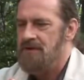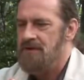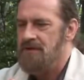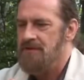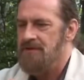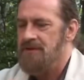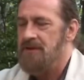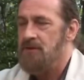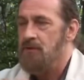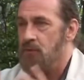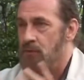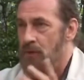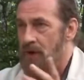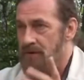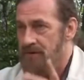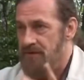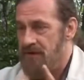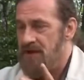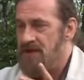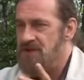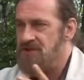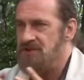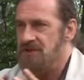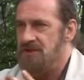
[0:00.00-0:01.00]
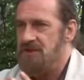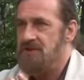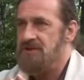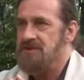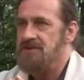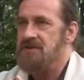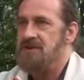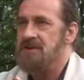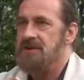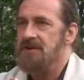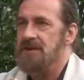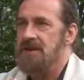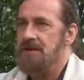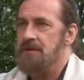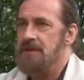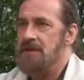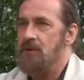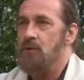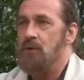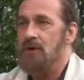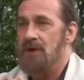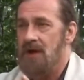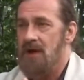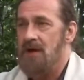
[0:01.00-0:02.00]
that eventually they're
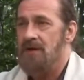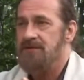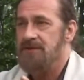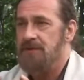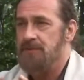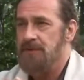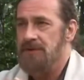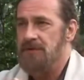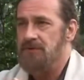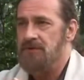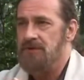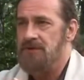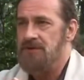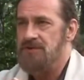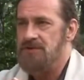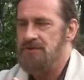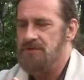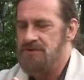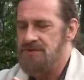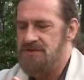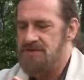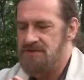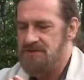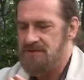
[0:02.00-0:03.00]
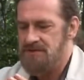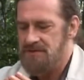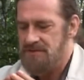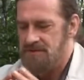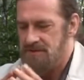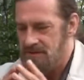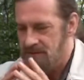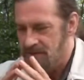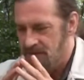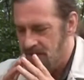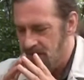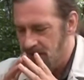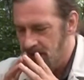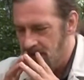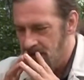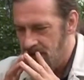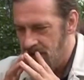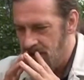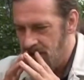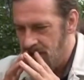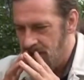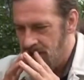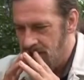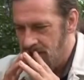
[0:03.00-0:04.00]
claiming will have to be reduced.
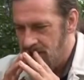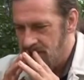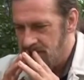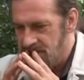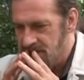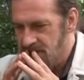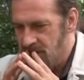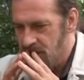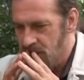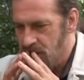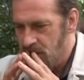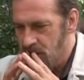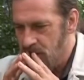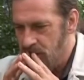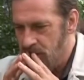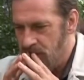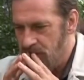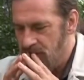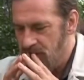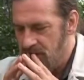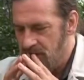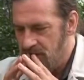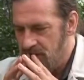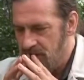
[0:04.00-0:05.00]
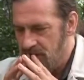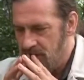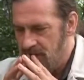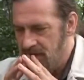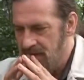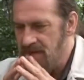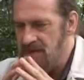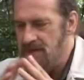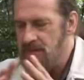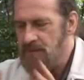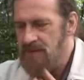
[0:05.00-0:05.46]
So in the